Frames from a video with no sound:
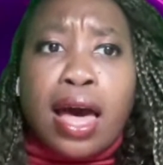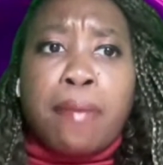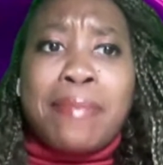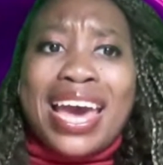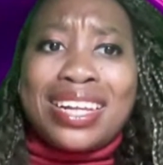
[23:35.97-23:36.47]

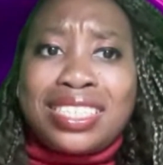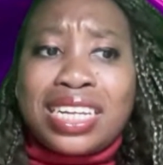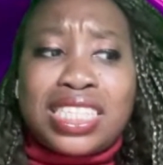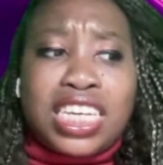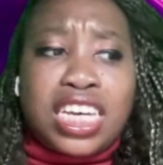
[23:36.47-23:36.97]

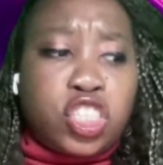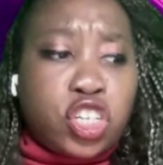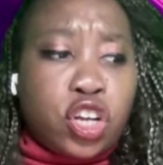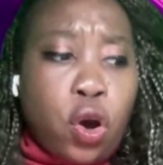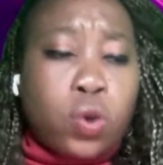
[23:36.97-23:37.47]
Imagine a
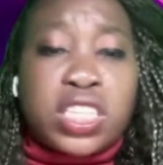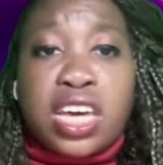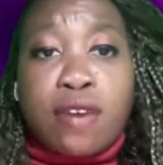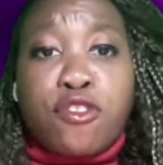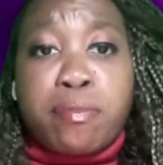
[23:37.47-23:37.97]
teacher knows
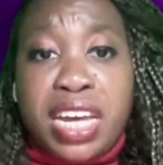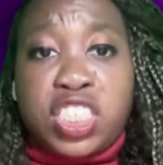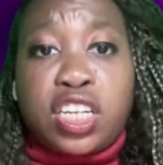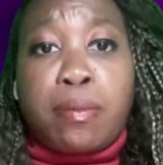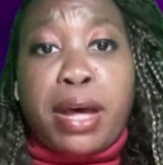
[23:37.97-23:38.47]
the
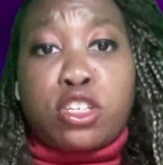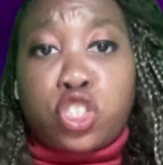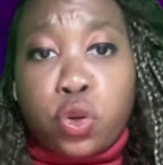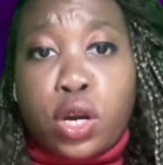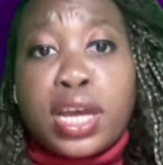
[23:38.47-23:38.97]
information about
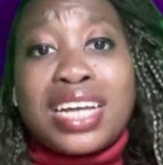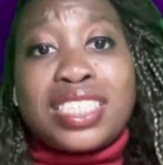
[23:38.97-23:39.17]
your